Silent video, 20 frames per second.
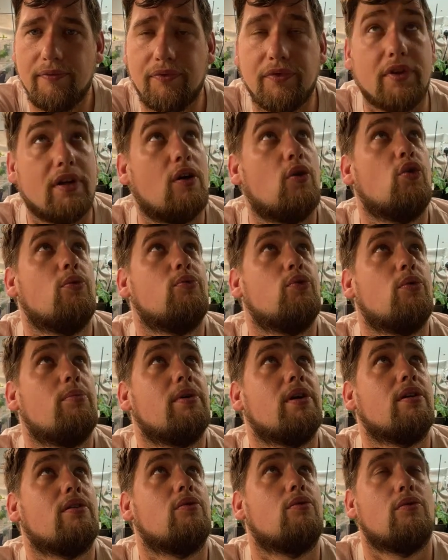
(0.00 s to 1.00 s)
I hope
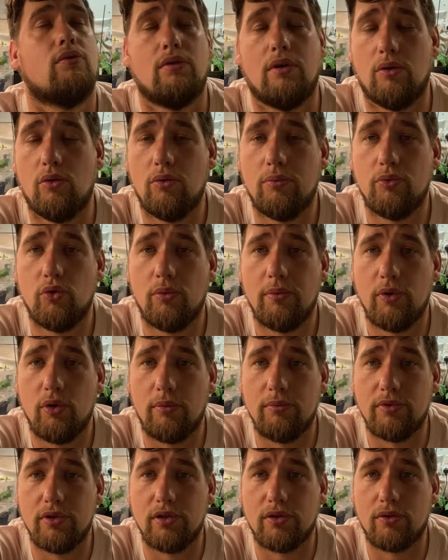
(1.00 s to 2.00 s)
nobody, I hope nobody
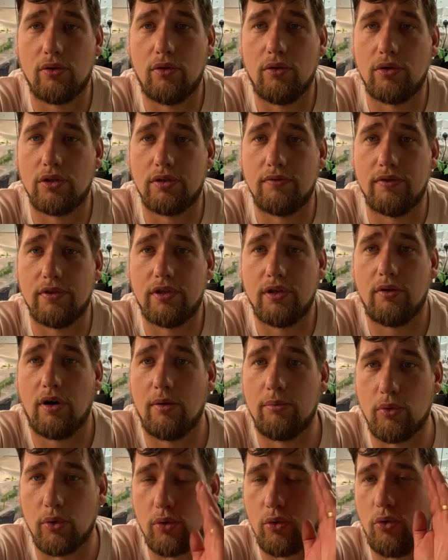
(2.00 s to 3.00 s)
opens his door, because if they do,
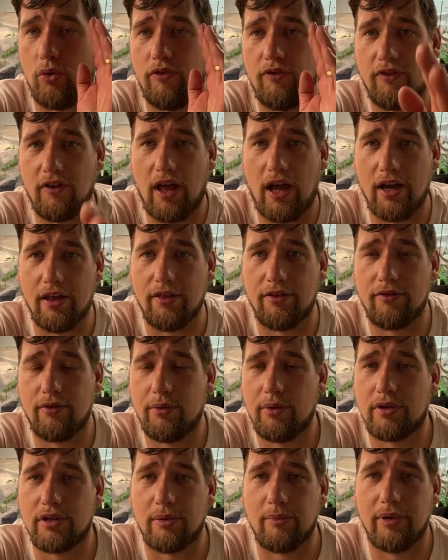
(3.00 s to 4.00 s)
I'm going to go flying through
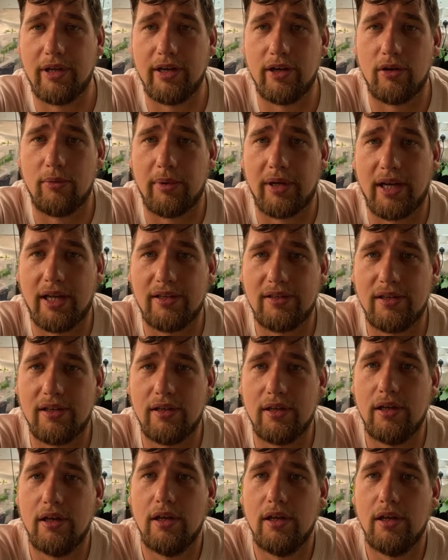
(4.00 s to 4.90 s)
because I'm leaning up against it.